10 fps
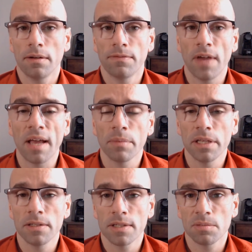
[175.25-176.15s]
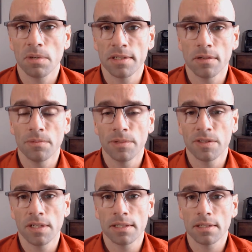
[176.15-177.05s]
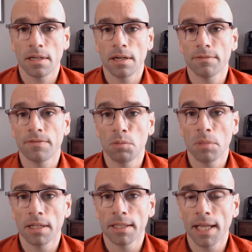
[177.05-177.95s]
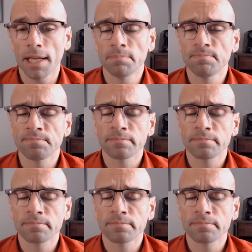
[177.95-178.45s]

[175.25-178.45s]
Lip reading: families experiencing homelessness are female-led.